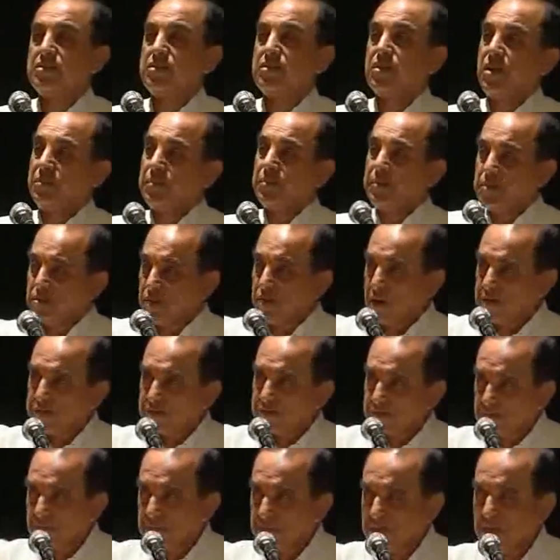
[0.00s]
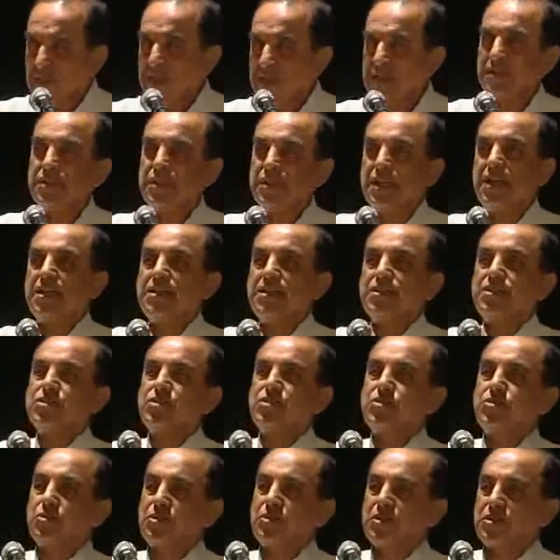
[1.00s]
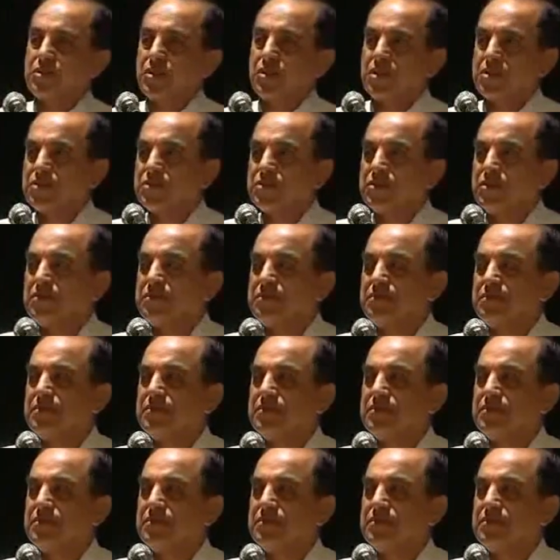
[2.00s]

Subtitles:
Not there as a student also.